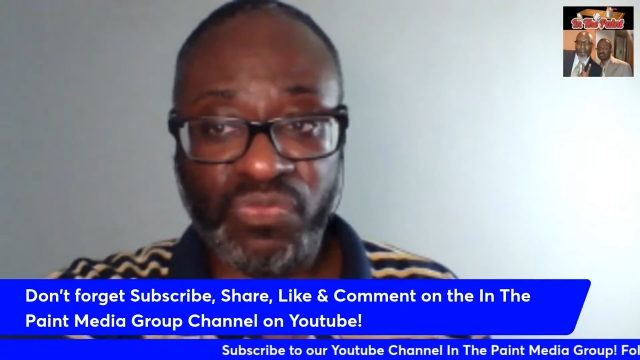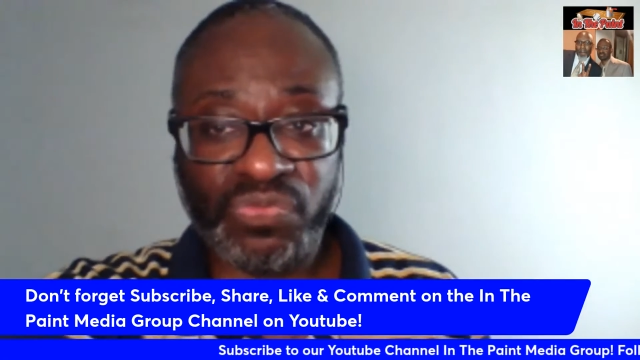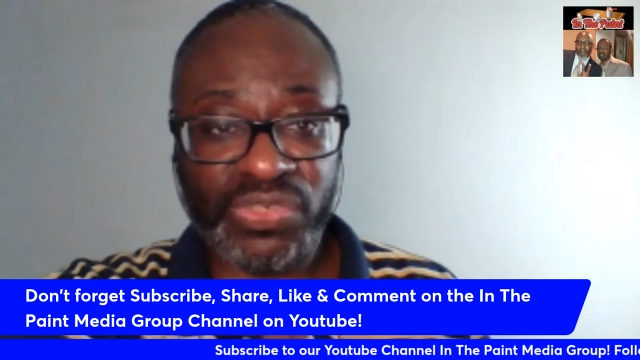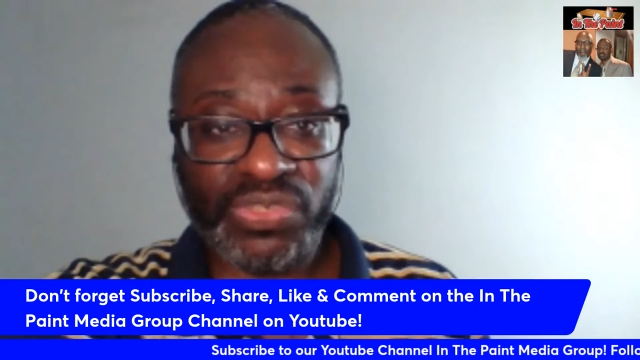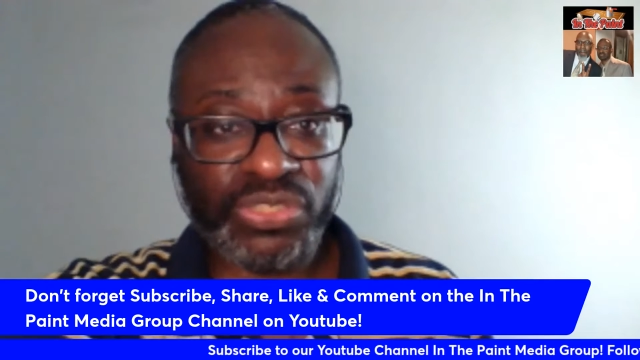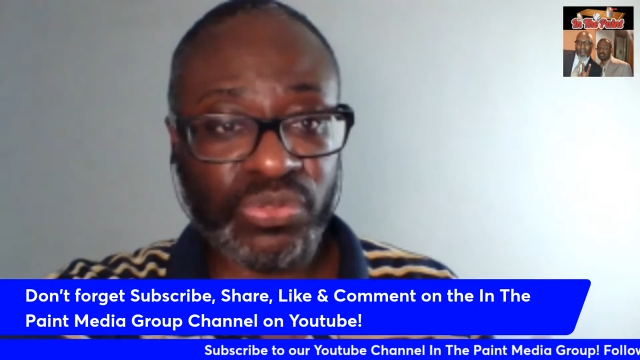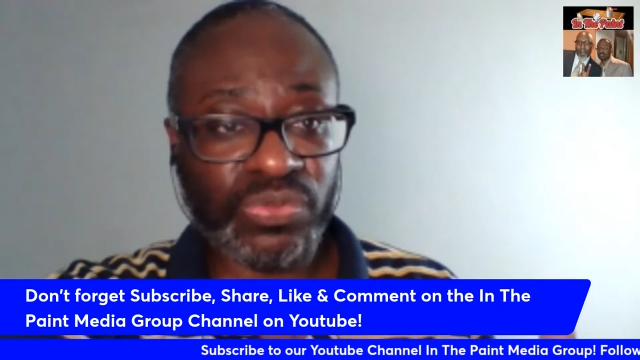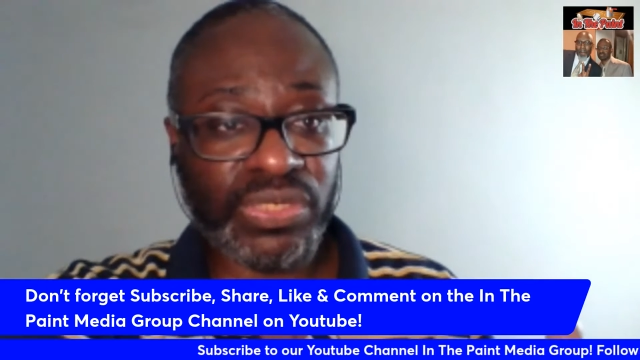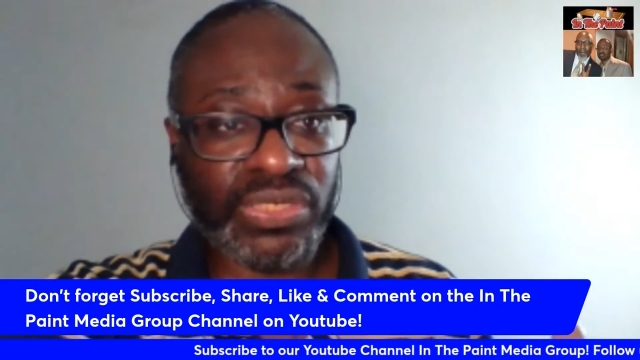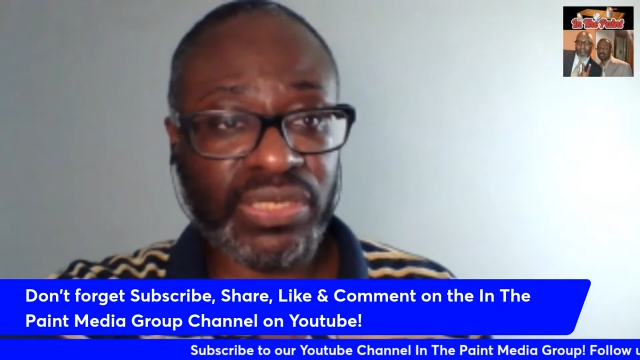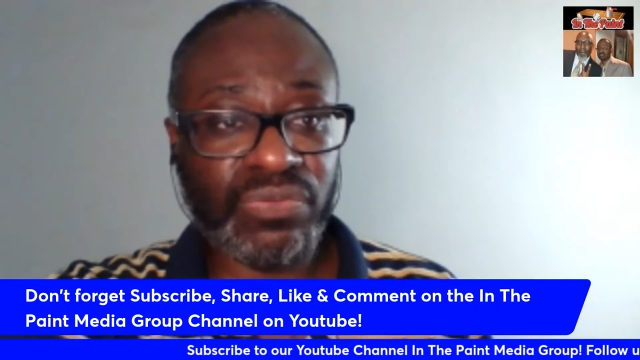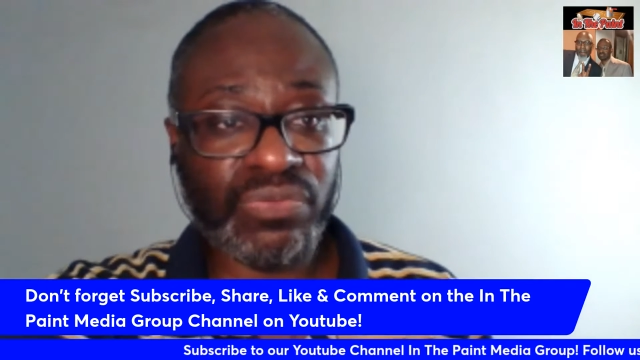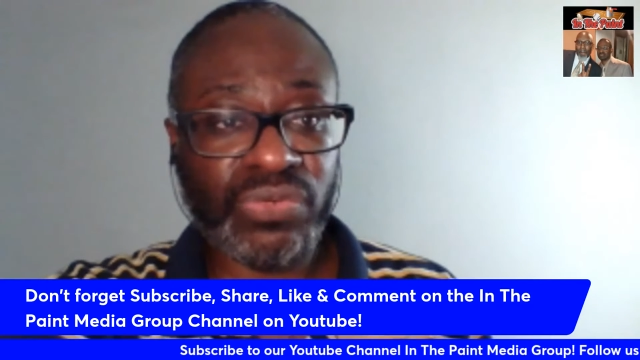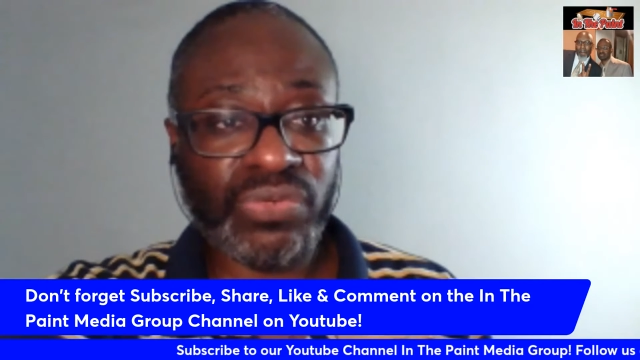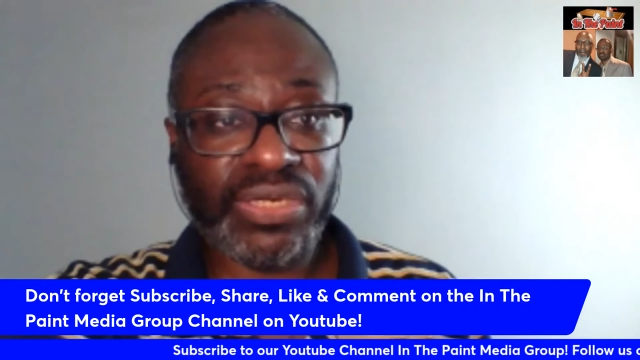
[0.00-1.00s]
Thank y'all
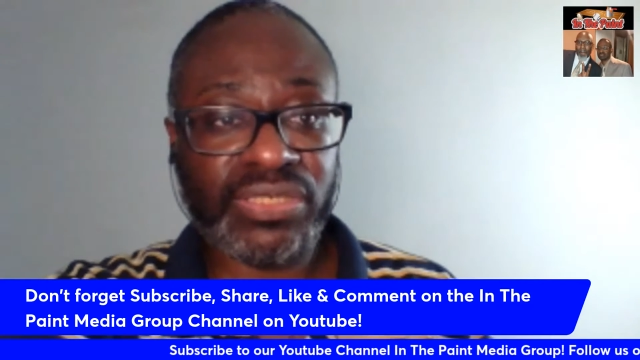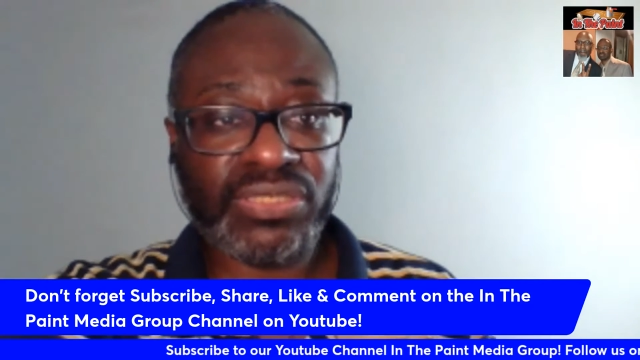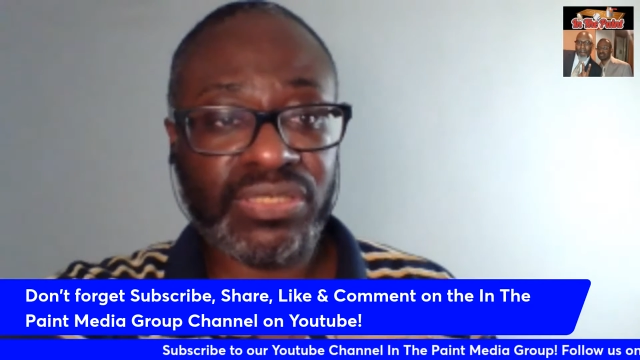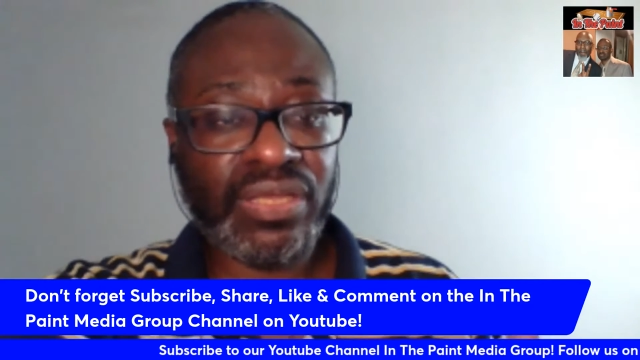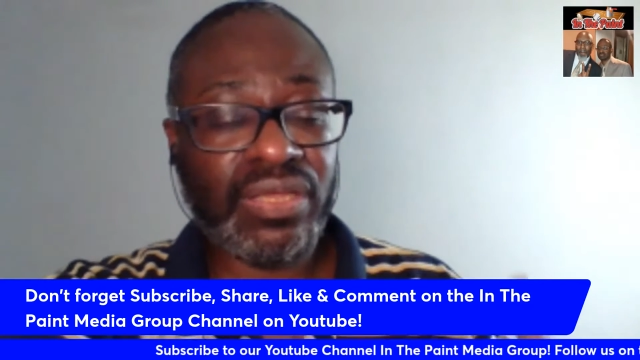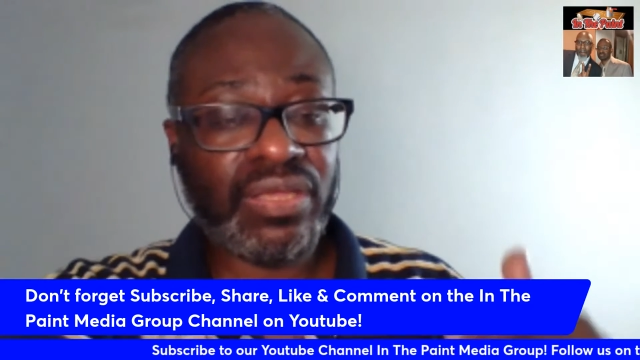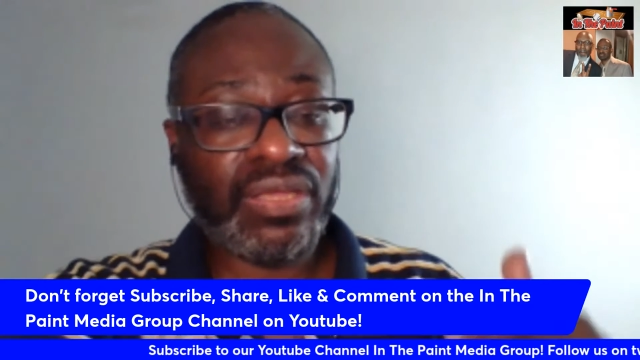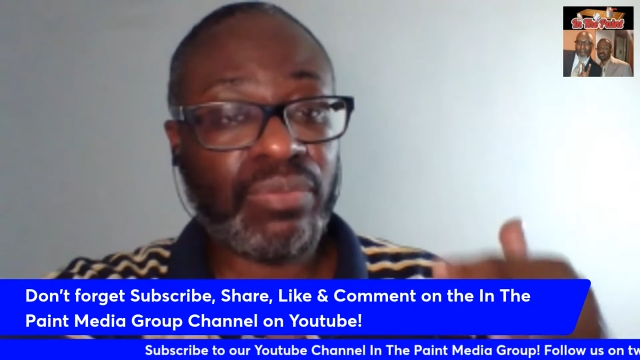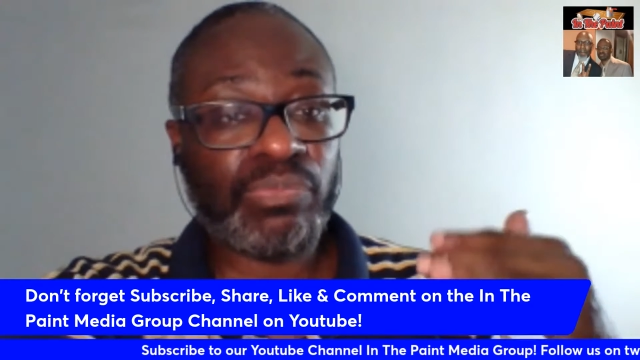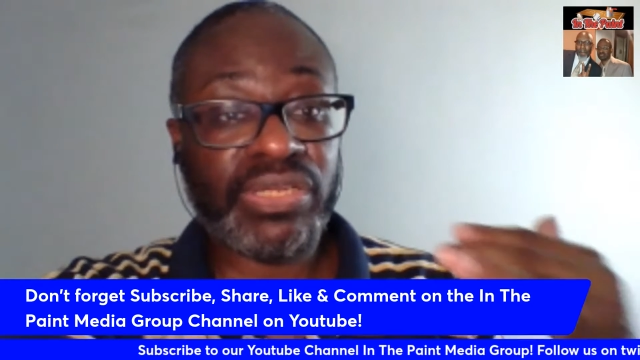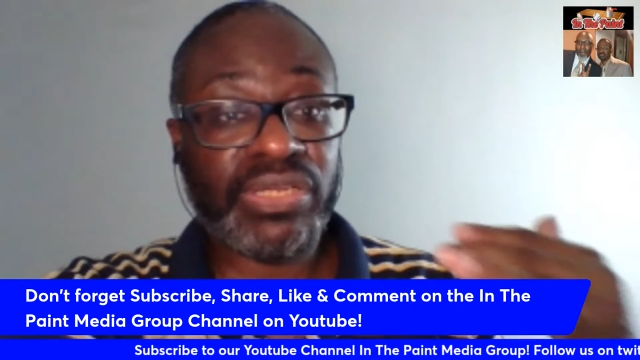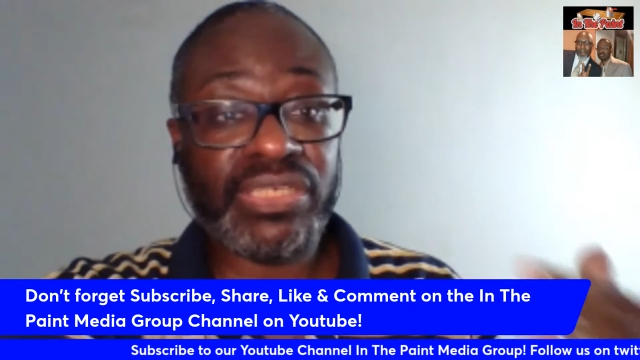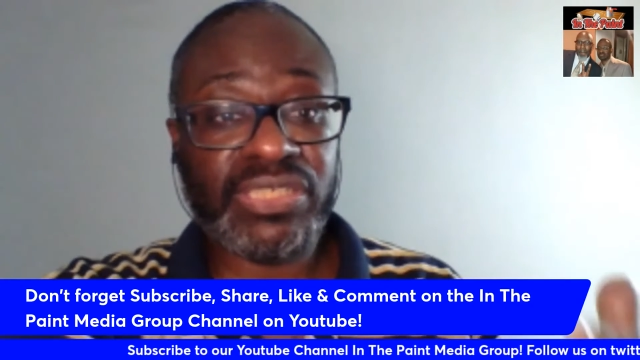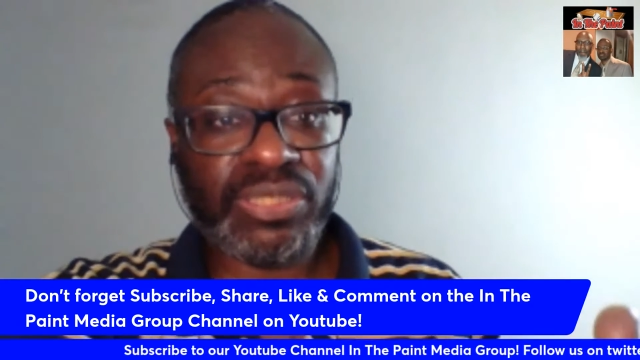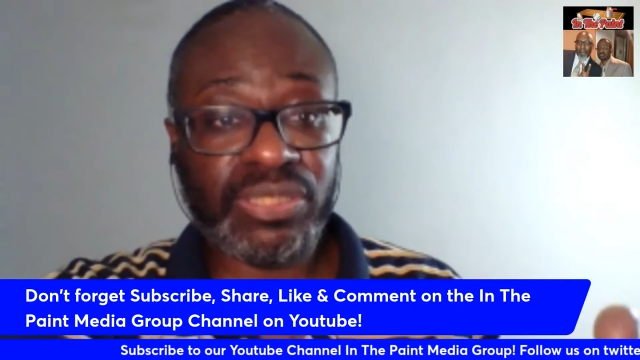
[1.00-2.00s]
all for tuning
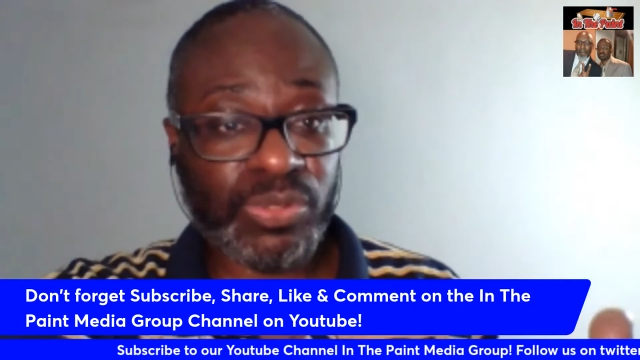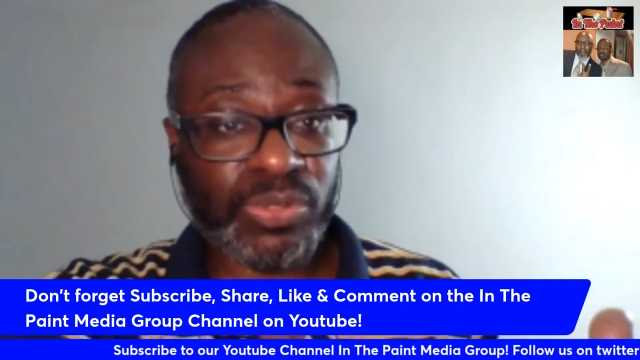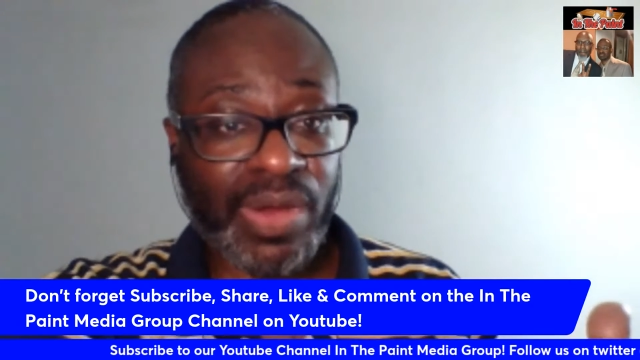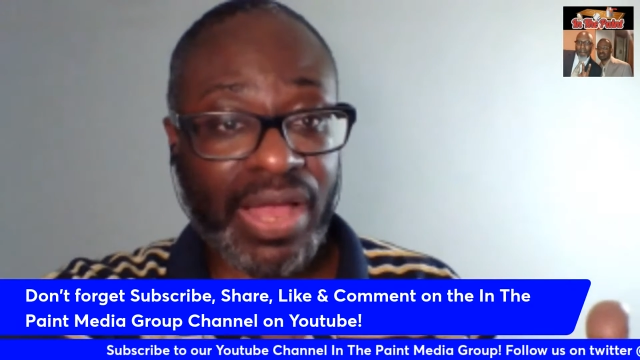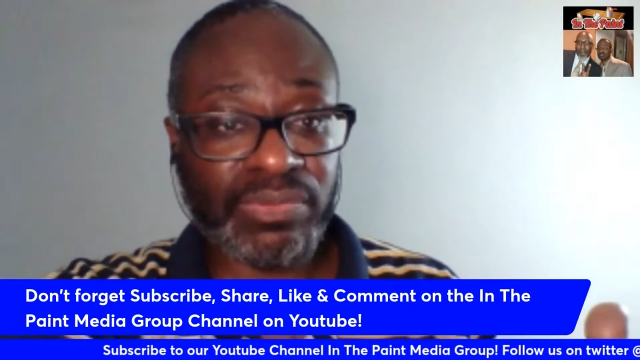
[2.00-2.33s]
in with us.